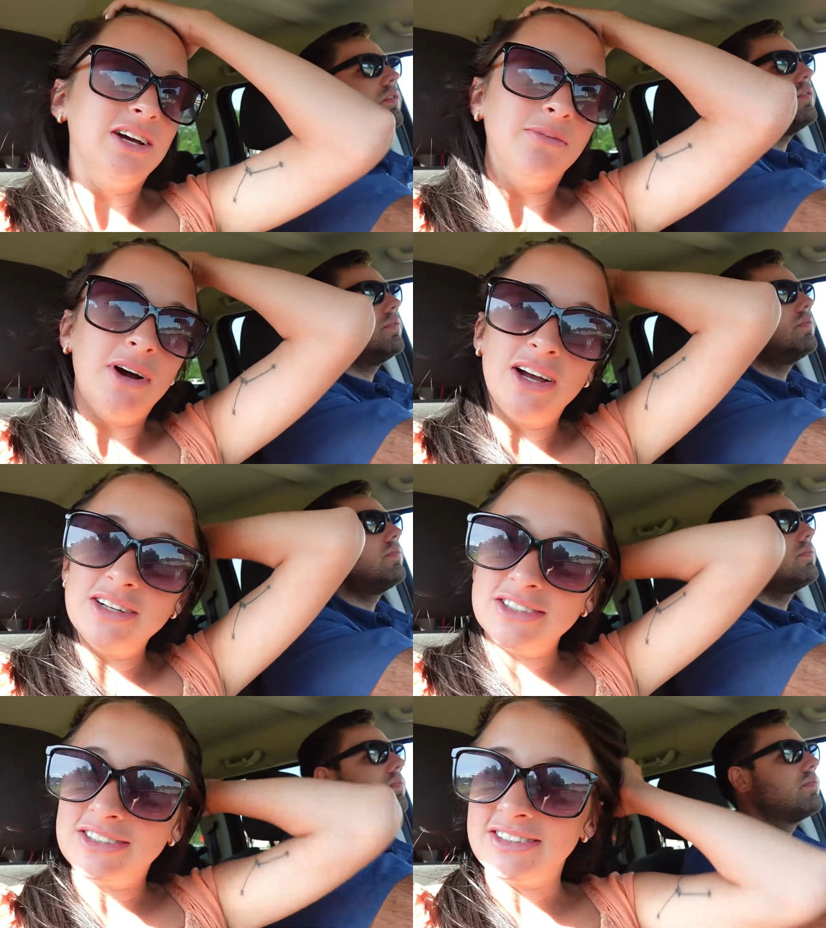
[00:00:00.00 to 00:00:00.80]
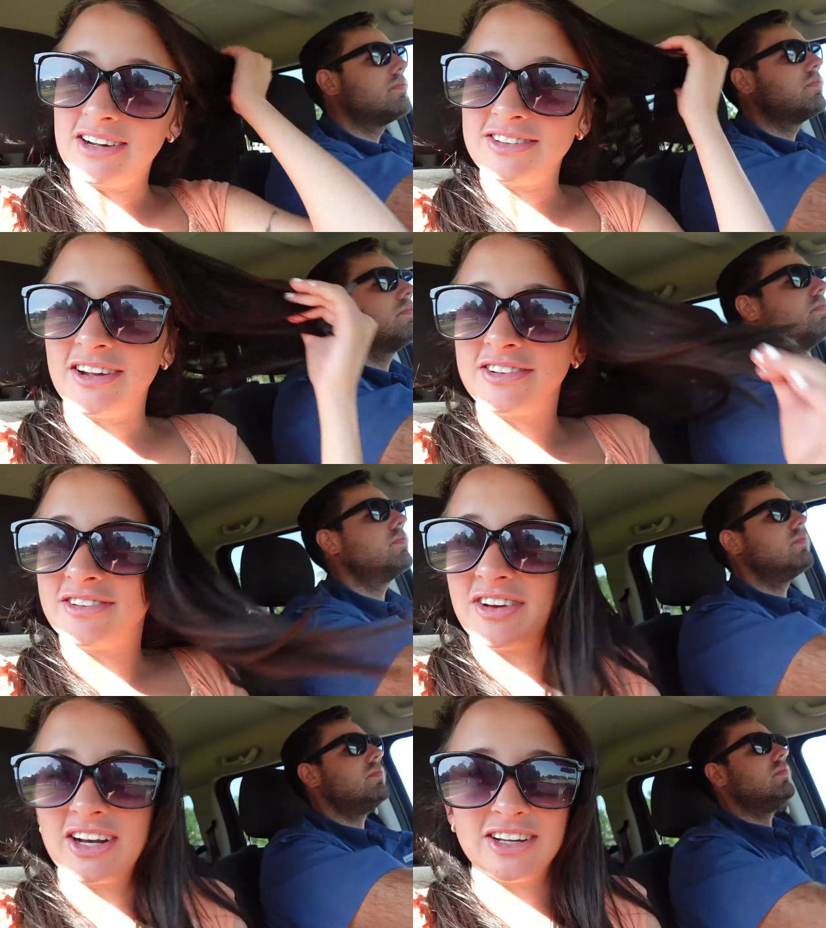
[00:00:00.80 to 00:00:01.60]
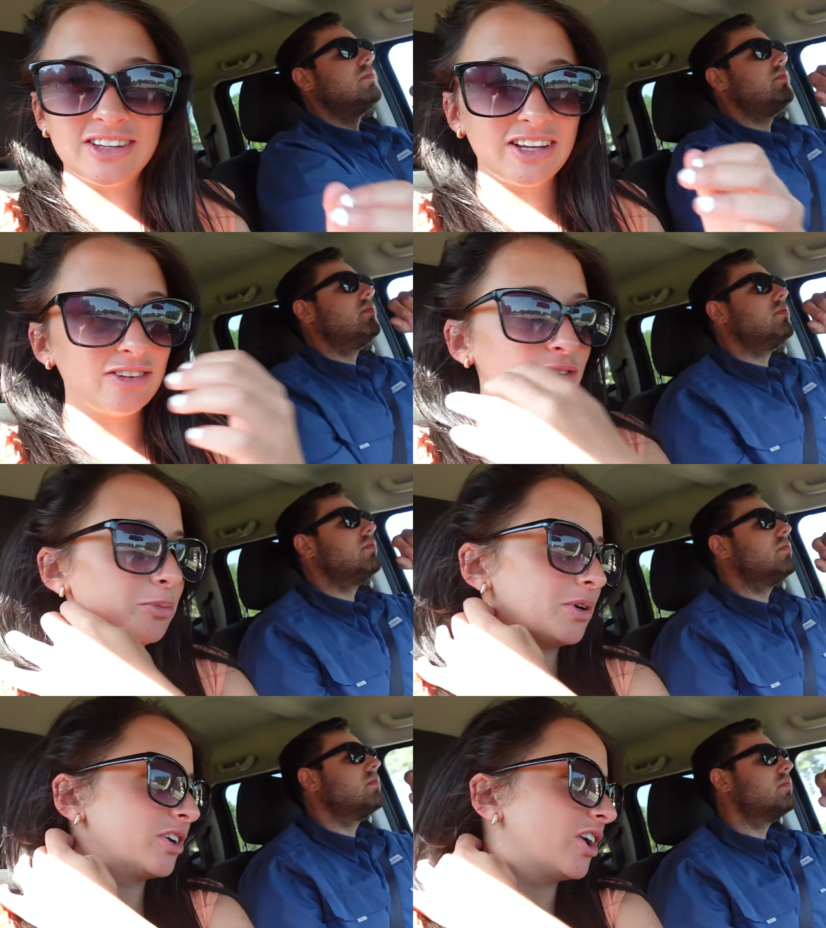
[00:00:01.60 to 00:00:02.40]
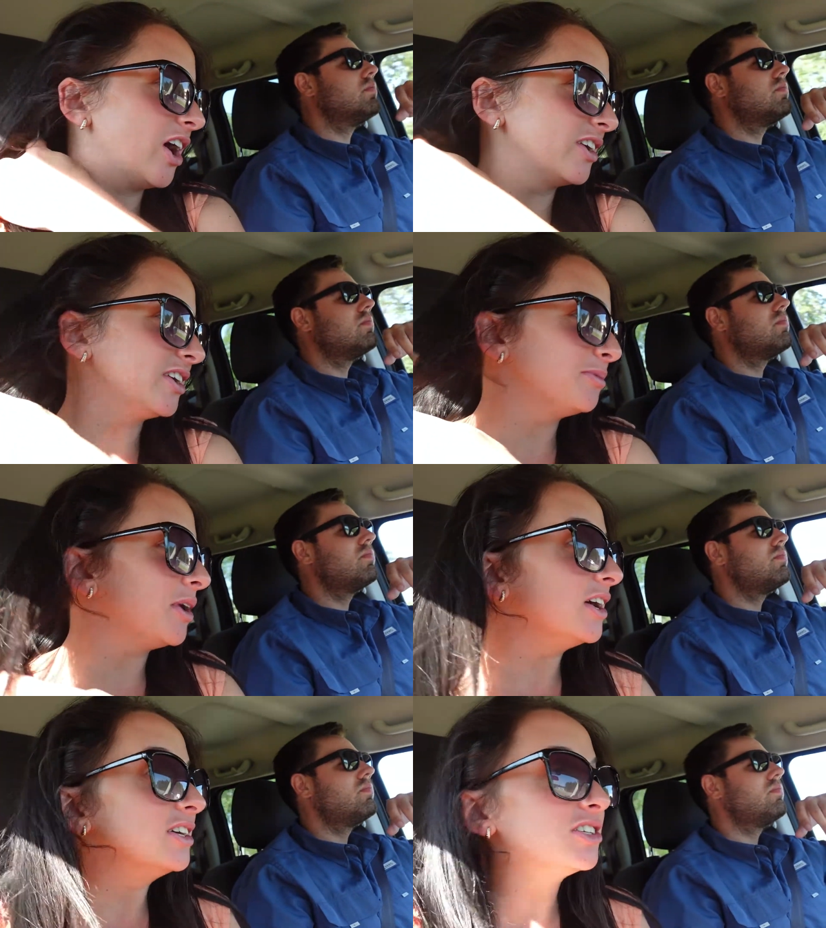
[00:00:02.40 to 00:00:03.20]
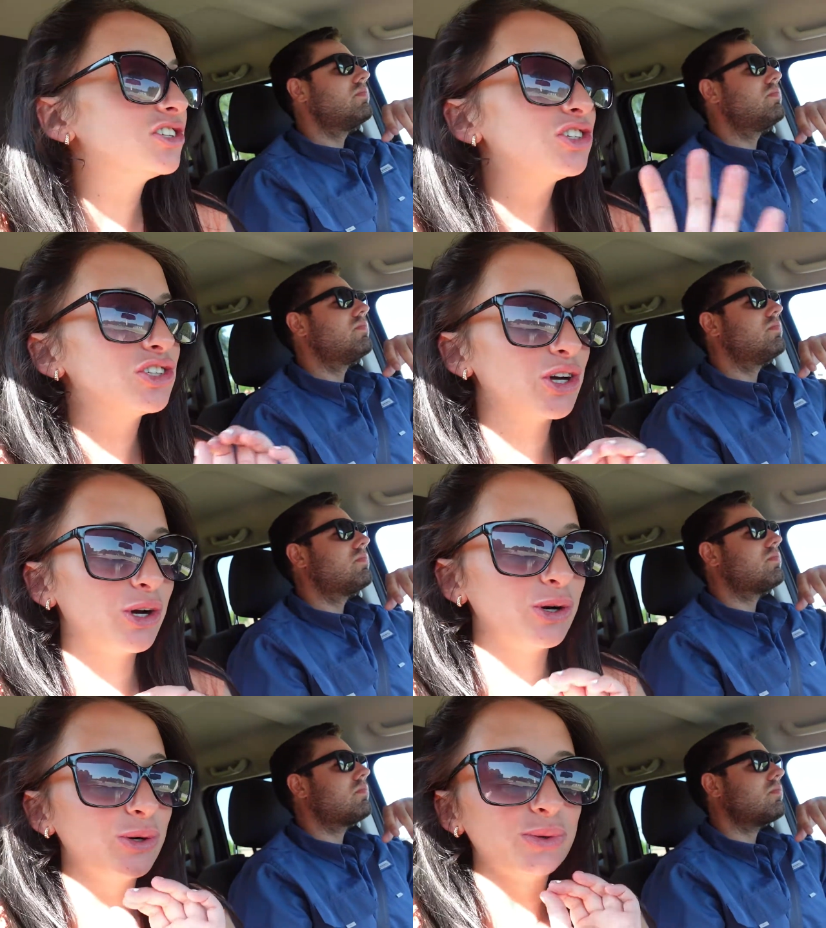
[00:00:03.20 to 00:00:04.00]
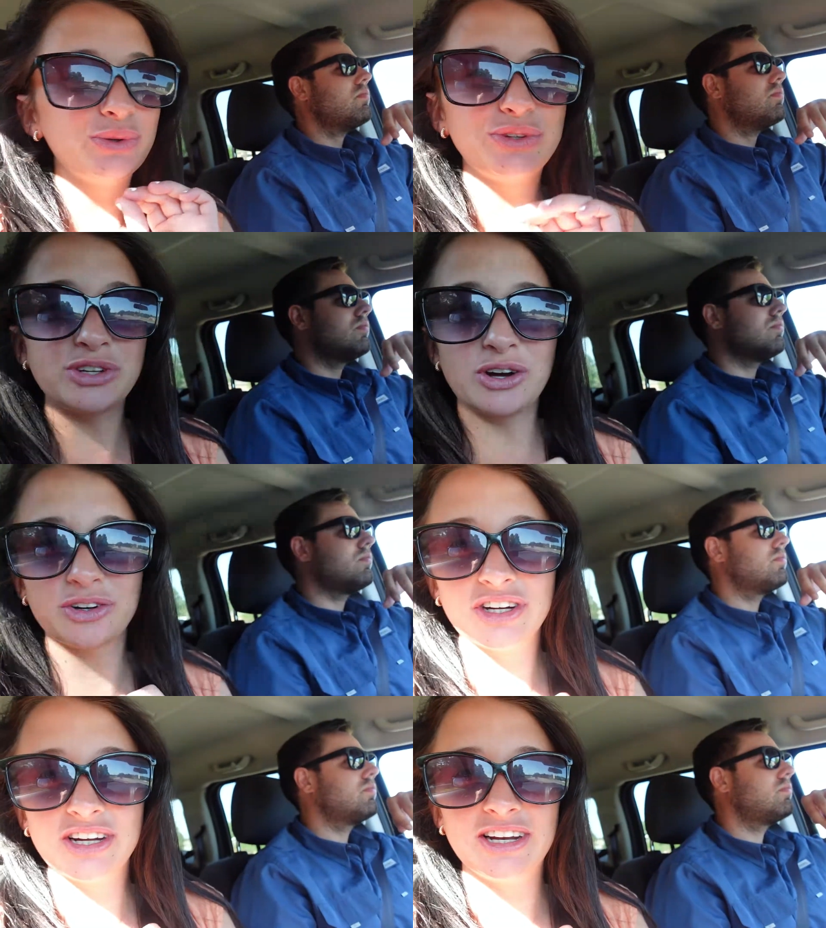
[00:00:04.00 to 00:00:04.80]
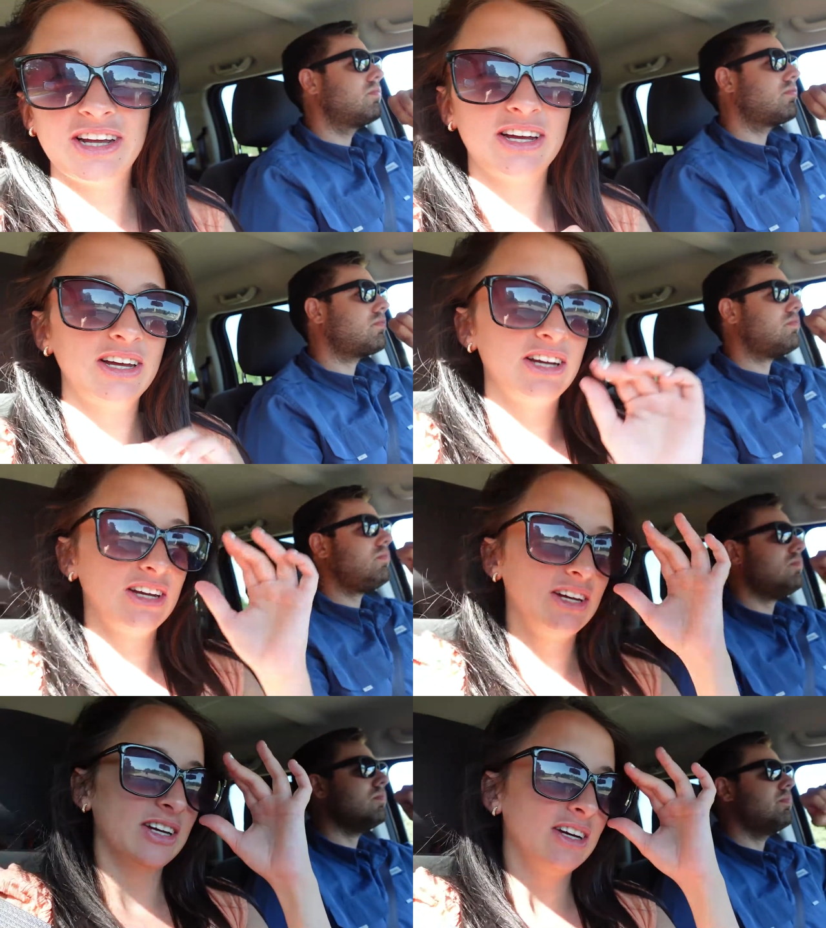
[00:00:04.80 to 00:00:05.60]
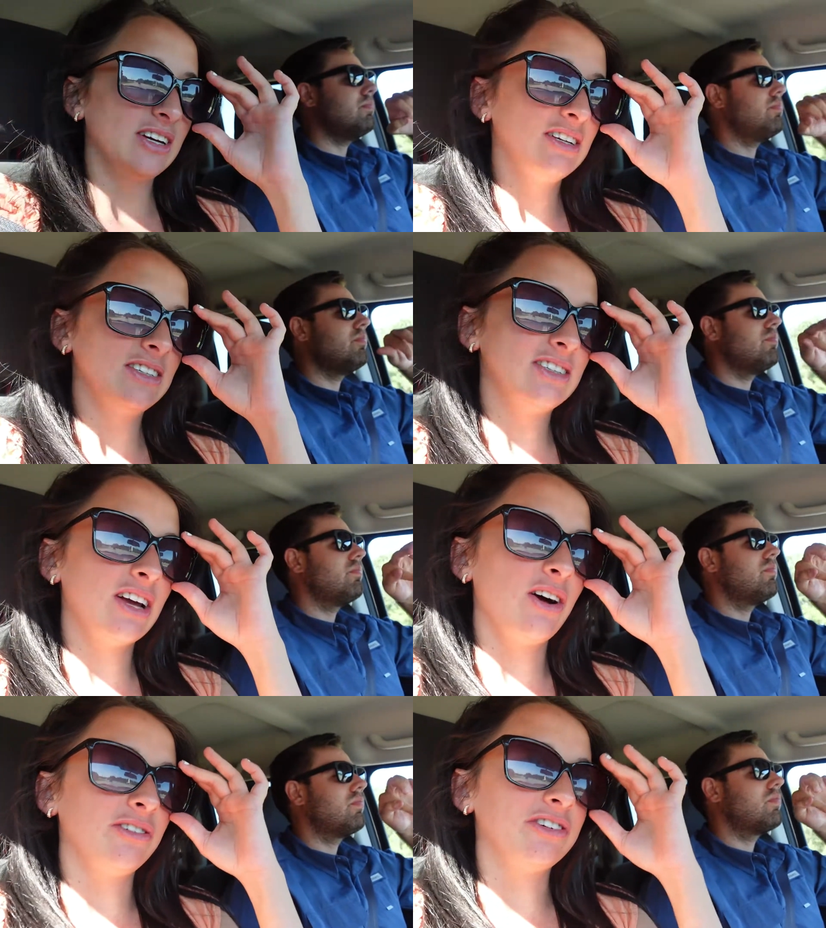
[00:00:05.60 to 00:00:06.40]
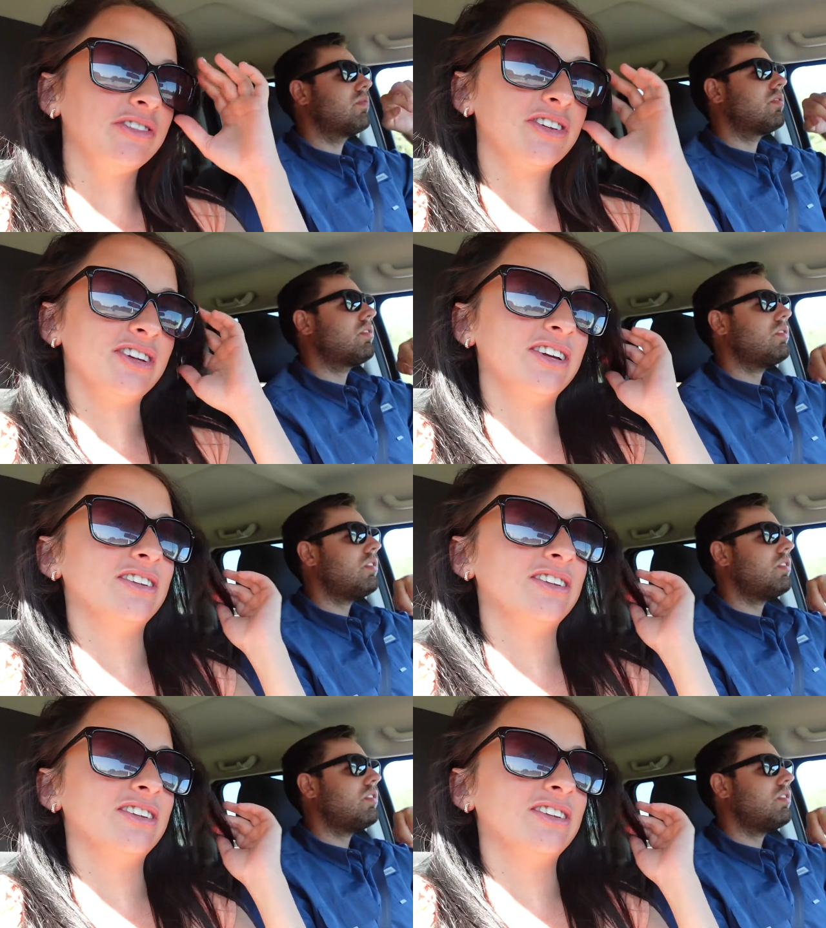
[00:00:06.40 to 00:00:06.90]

Speaker 1: But it's downtown Savannah and like super crowded, but it's so, so good. So if you're visiting